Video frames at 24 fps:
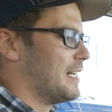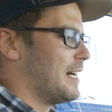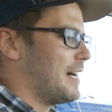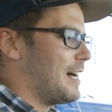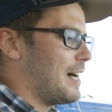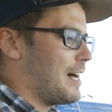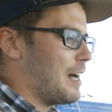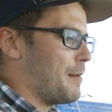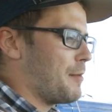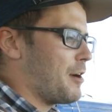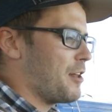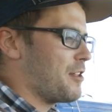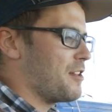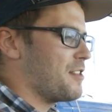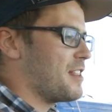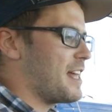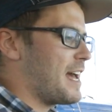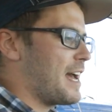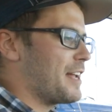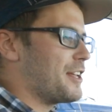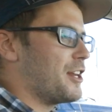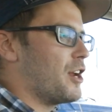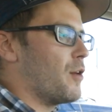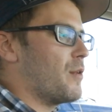other than
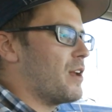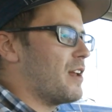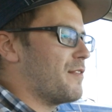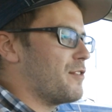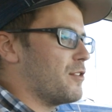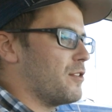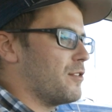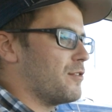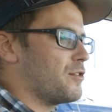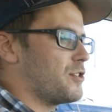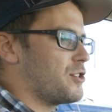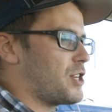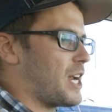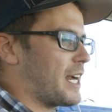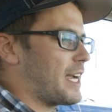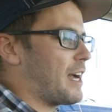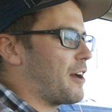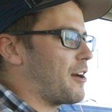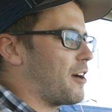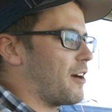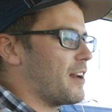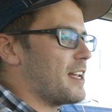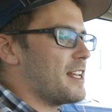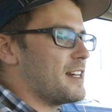that, if you check
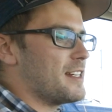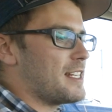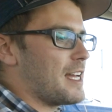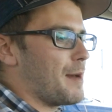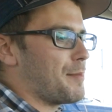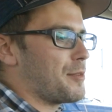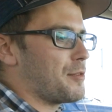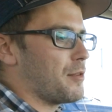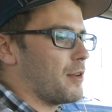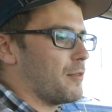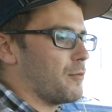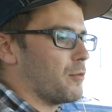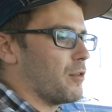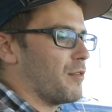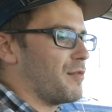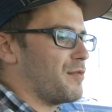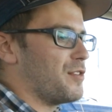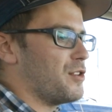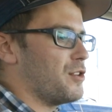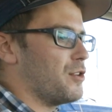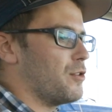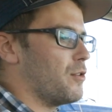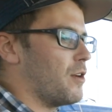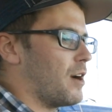out our in-depth
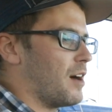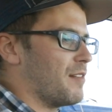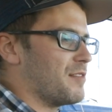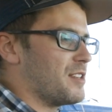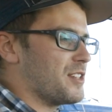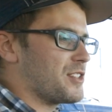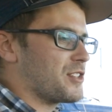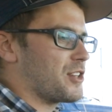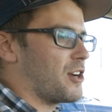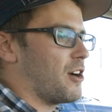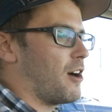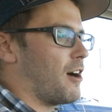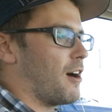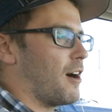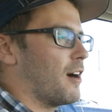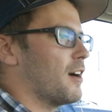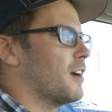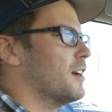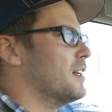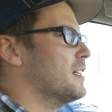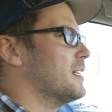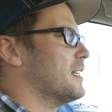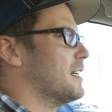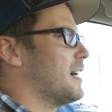review of this car,
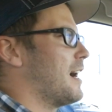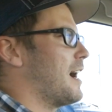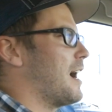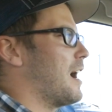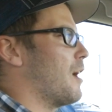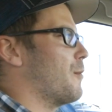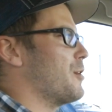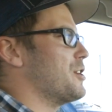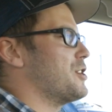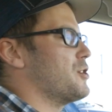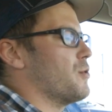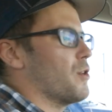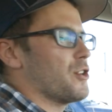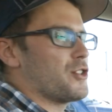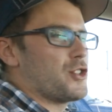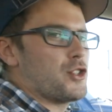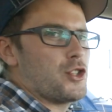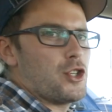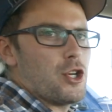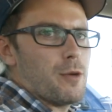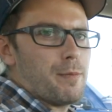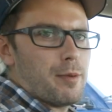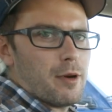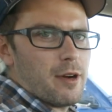we do a
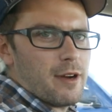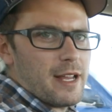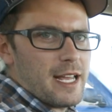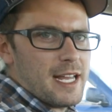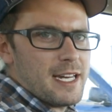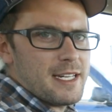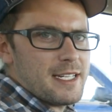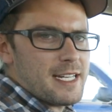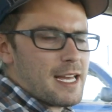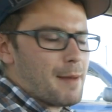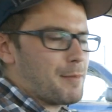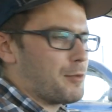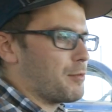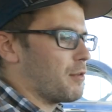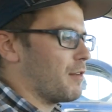super in-depth